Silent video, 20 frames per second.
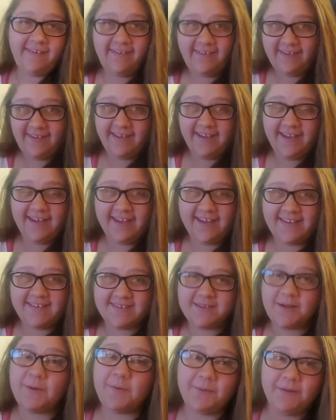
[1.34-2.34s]
Hey guys,
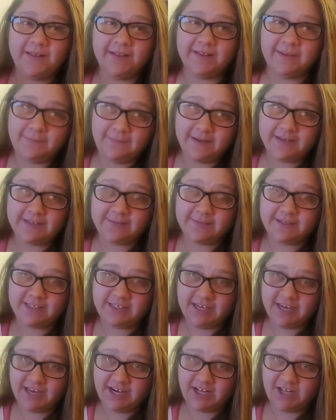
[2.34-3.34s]
welcome back to my
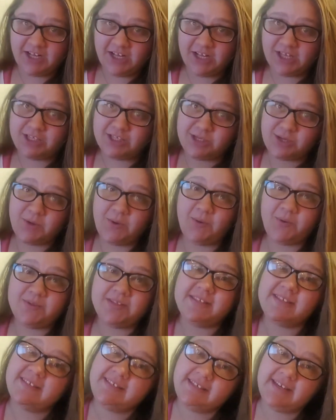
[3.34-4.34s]
channel. So
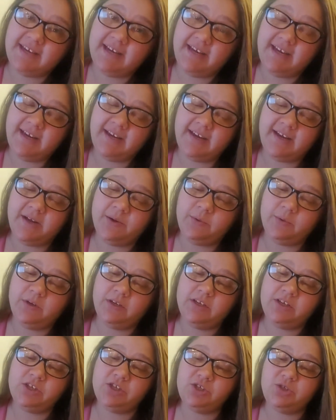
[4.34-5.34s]
today I
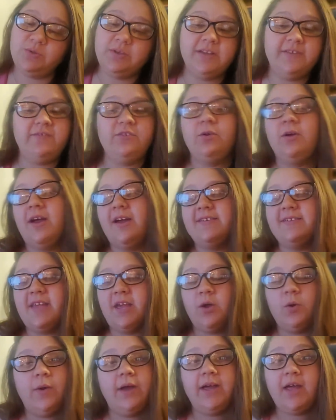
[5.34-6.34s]
wanted to give you guys a
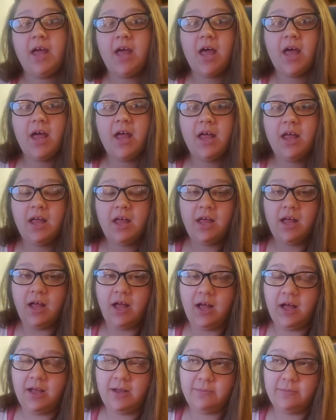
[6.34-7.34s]
quick
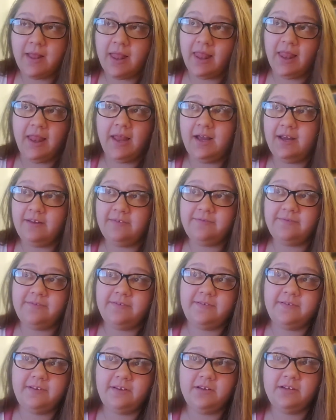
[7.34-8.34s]

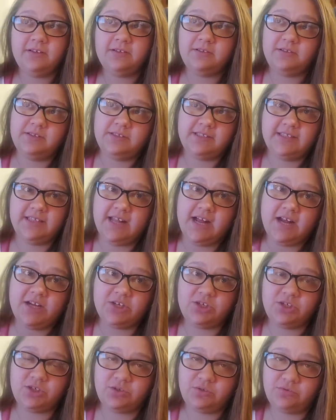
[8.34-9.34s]
life
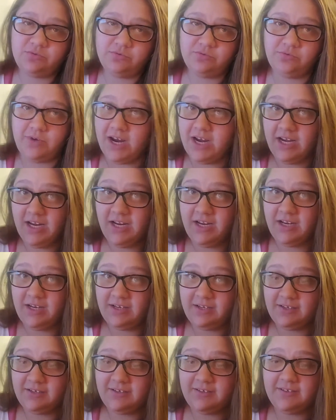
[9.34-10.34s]
slash
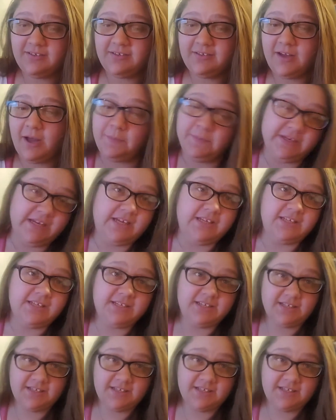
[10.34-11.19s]
writing update.